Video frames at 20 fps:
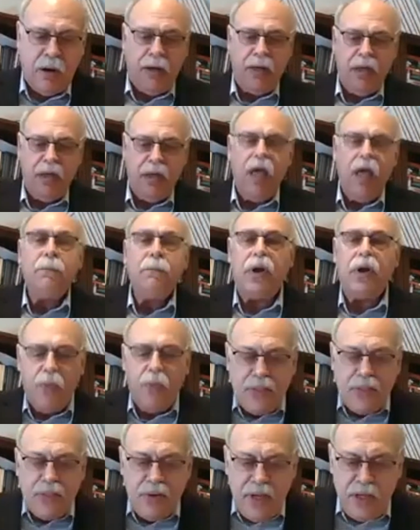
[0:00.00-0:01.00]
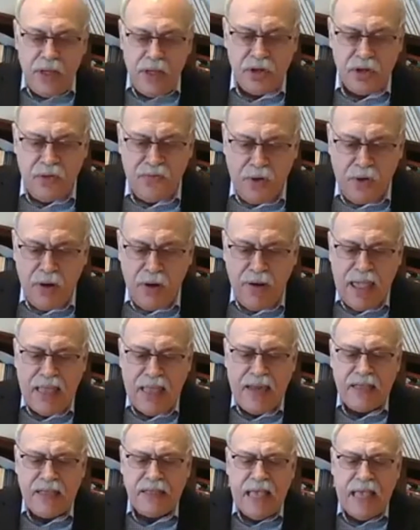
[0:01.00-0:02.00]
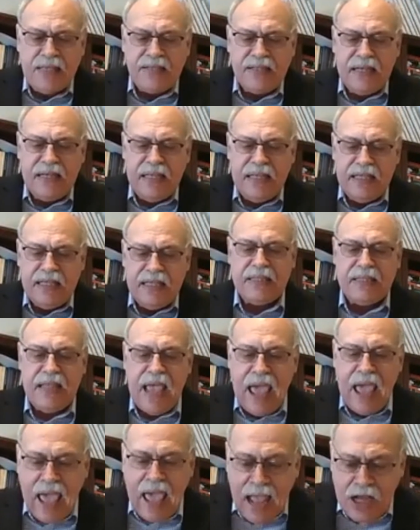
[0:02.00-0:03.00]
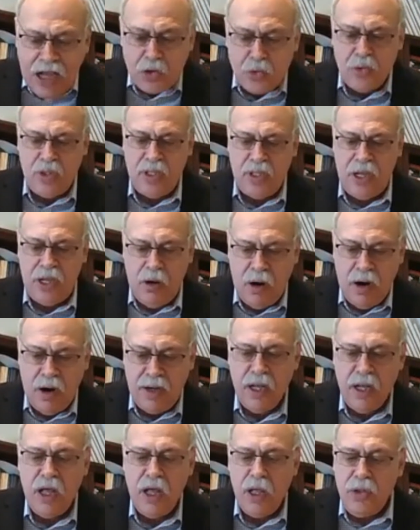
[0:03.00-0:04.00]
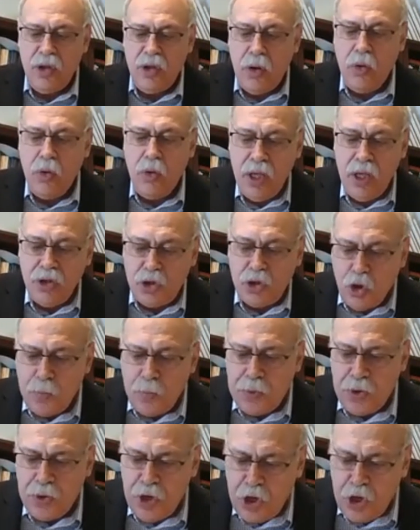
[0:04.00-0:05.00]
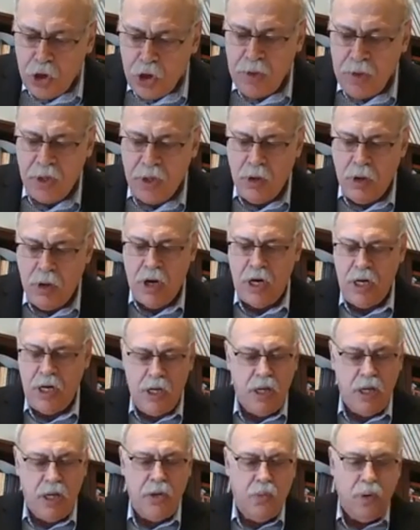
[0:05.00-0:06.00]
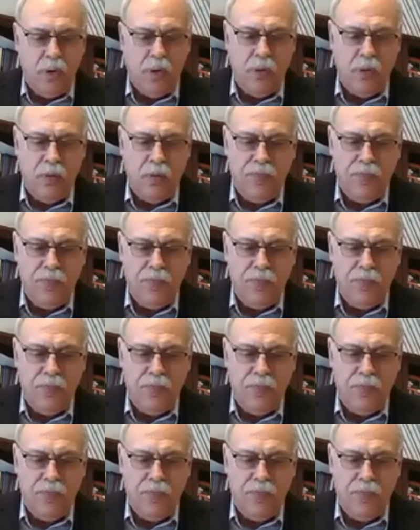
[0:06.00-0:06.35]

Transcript: but rather insofar as it is actually art, though superhuman art, unquote.